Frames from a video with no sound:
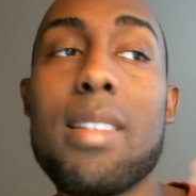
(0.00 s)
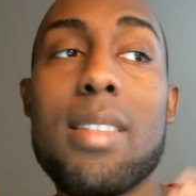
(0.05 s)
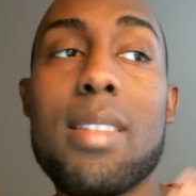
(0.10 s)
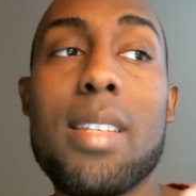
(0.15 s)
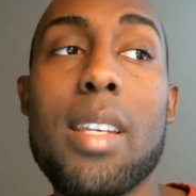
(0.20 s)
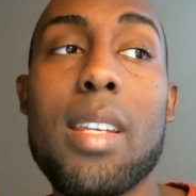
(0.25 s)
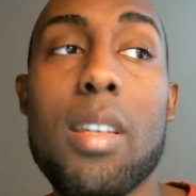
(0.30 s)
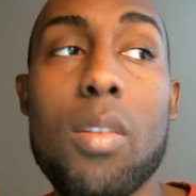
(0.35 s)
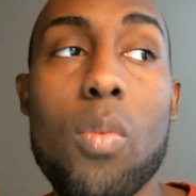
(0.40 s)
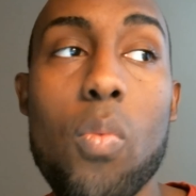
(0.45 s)

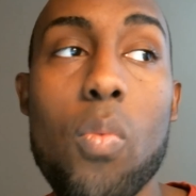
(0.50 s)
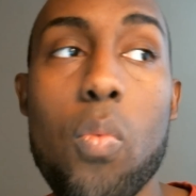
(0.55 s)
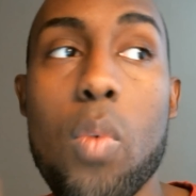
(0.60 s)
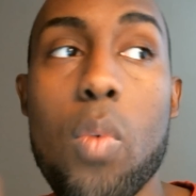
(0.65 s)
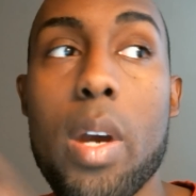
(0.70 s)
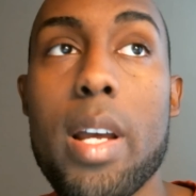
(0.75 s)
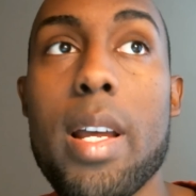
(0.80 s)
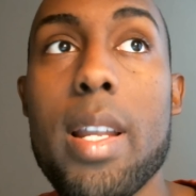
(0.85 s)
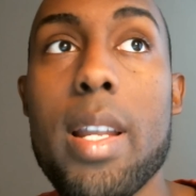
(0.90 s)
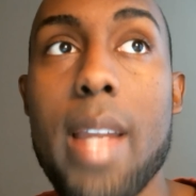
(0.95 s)
see
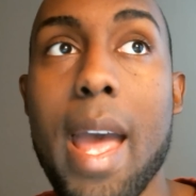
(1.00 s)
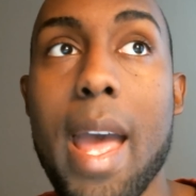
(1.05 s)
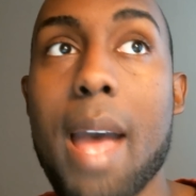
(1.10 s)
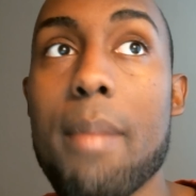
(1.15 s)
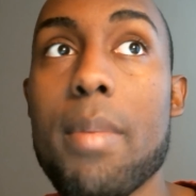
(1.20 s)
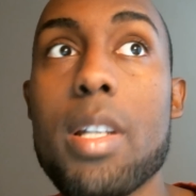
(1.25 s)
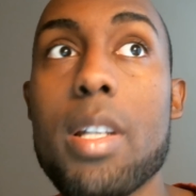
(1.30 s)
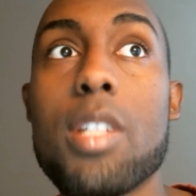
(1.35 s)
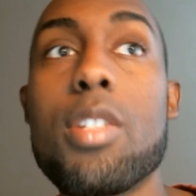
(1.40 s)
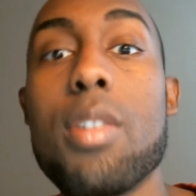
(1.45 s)
how
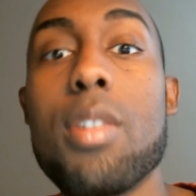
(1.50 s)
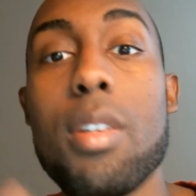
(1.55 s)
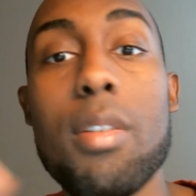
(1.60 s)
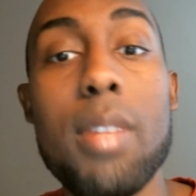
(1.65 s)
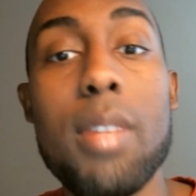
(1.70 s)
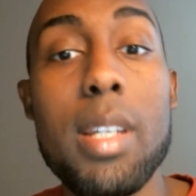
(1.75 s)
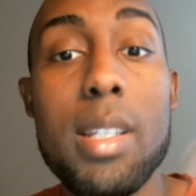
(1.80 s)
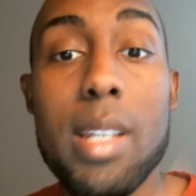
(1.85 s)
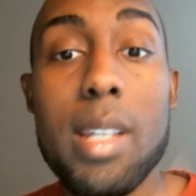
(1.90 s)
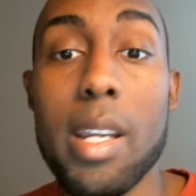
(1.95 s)
much do you
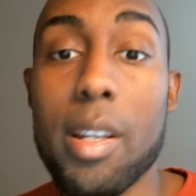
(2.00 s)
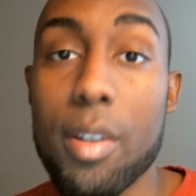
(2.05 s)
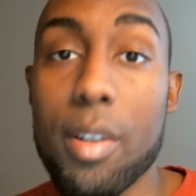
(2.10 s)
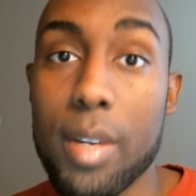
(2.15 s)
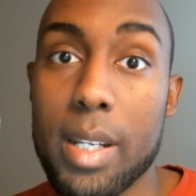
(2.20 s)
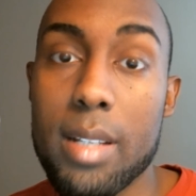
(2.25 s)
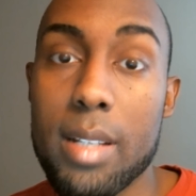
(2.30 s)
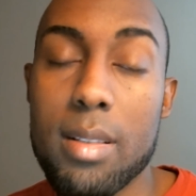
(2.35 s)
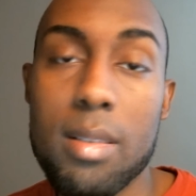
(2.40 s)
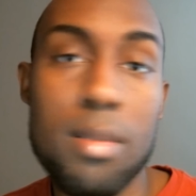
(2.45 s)
need to
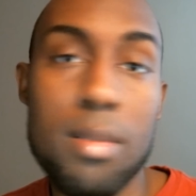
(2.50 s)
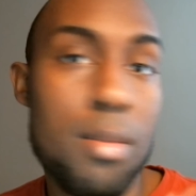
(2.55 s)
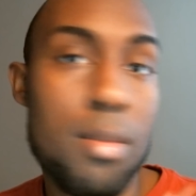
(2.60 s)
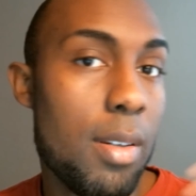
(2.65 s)
increase.